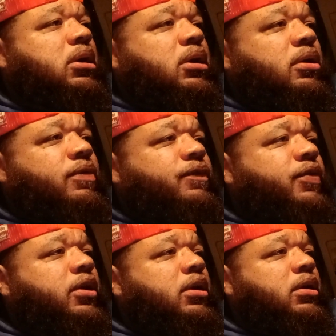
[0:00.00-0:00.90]
of
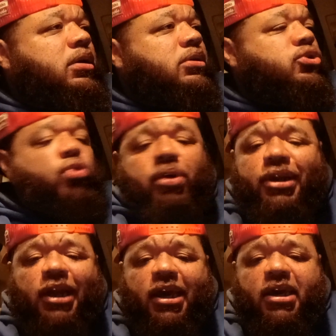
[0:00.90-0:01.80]
Tory
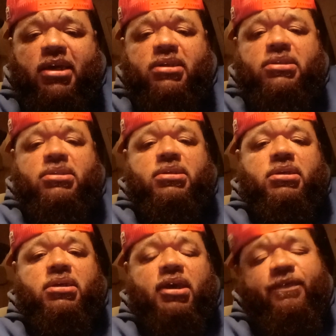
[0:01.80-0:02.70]
Lanez,
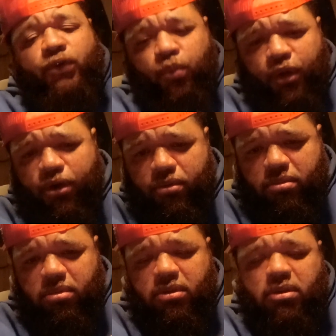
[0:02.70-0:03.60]
if you will,